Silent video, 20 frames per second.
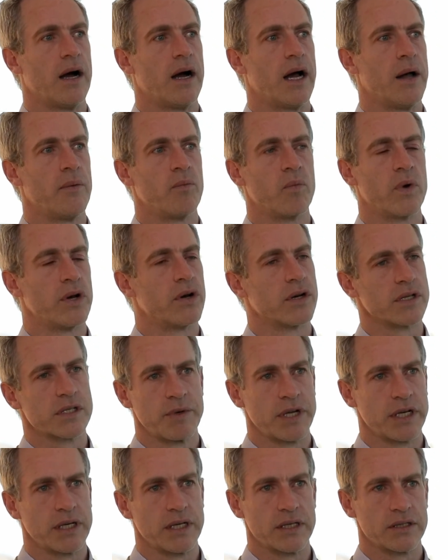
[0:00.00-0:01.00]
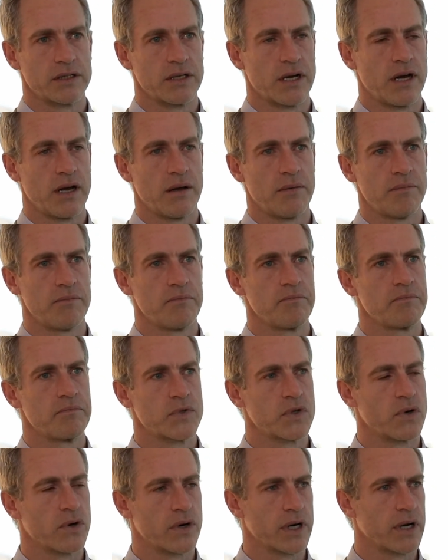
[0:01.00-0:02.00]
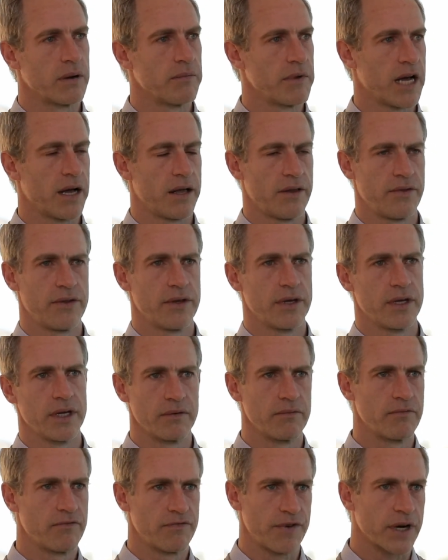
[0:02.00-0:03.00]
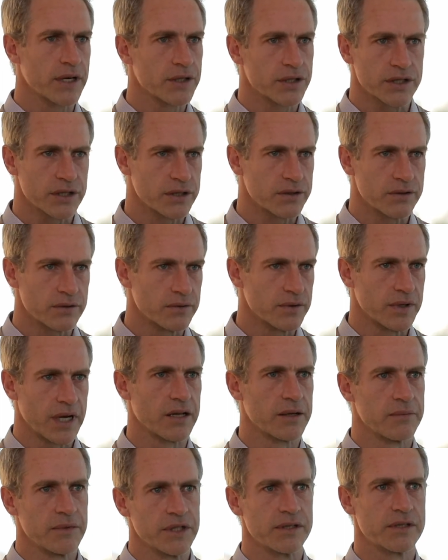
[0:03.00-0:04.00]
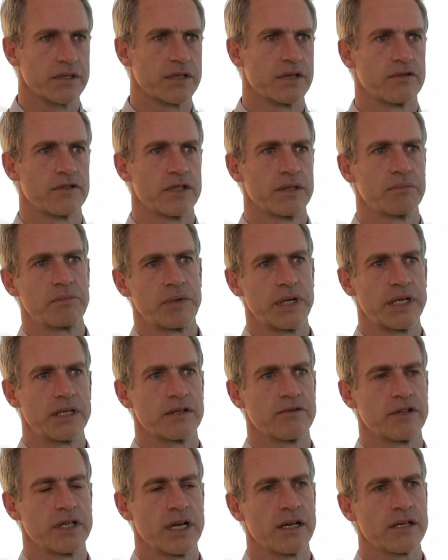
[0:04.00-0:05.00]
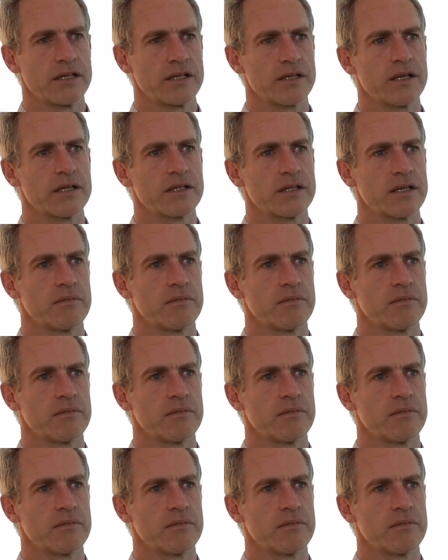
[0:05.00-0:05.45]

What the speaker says: and we're not spending time talking about the functional elements of a piece of analysis,